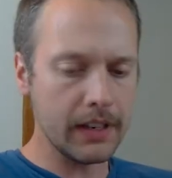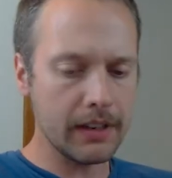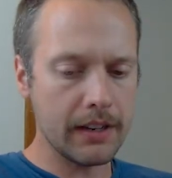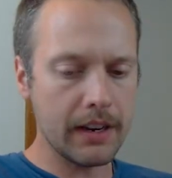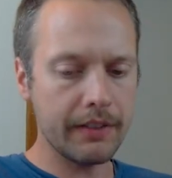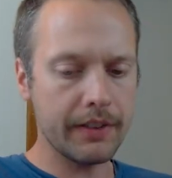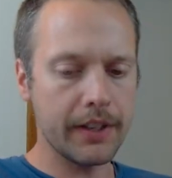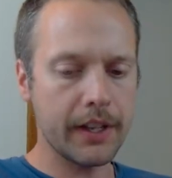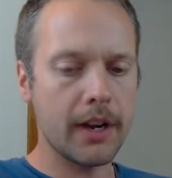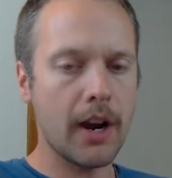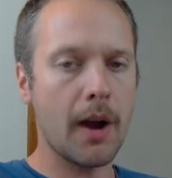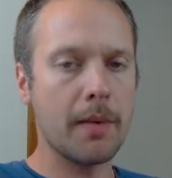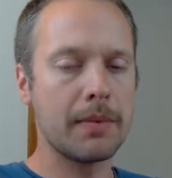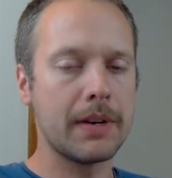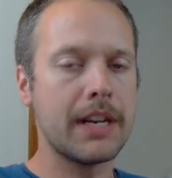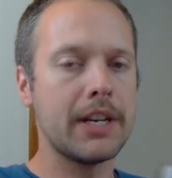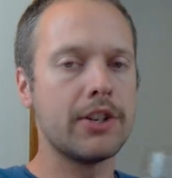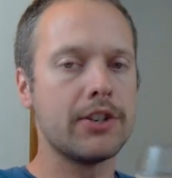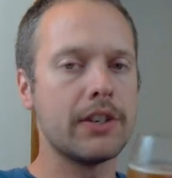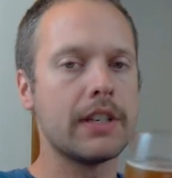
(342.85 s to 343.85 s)
Definitely the
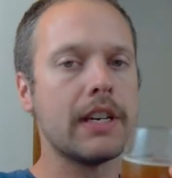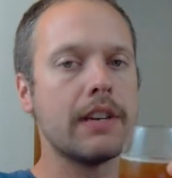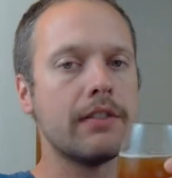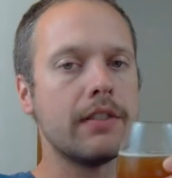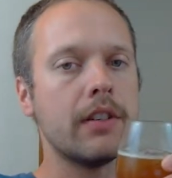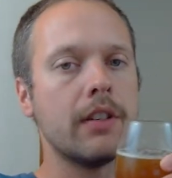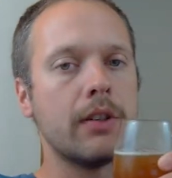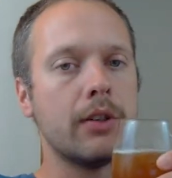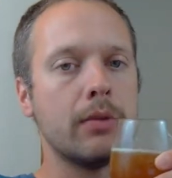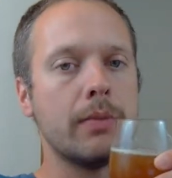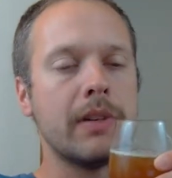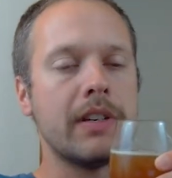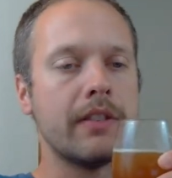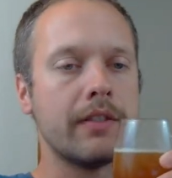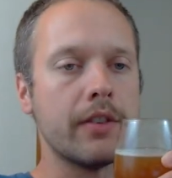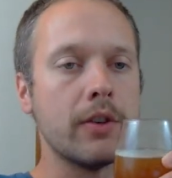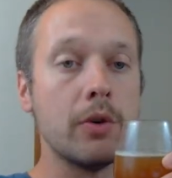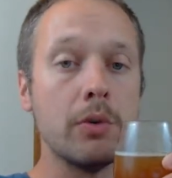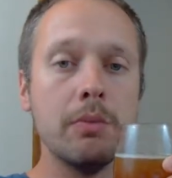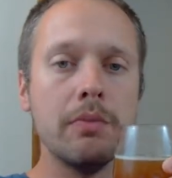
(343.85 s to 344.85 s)
carbonation gives it a little bit of
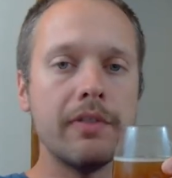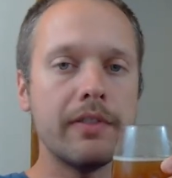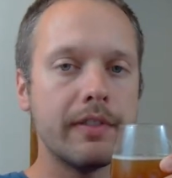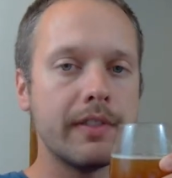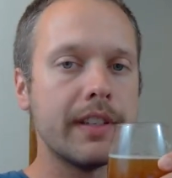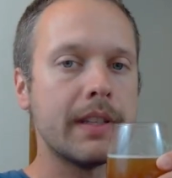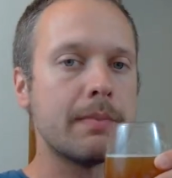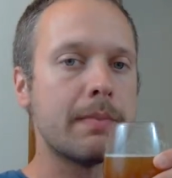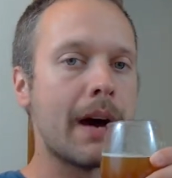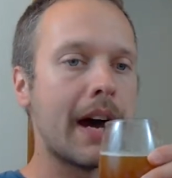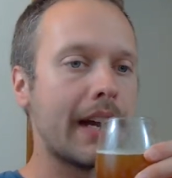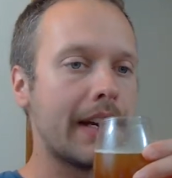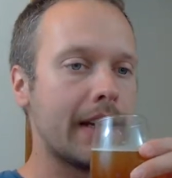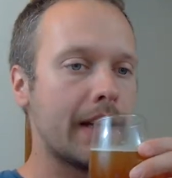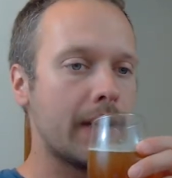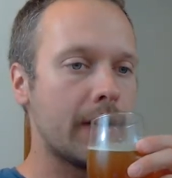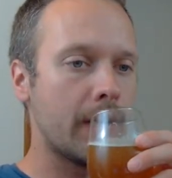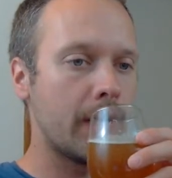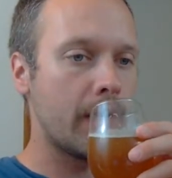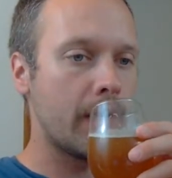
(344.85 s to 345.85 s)
oomph in the body.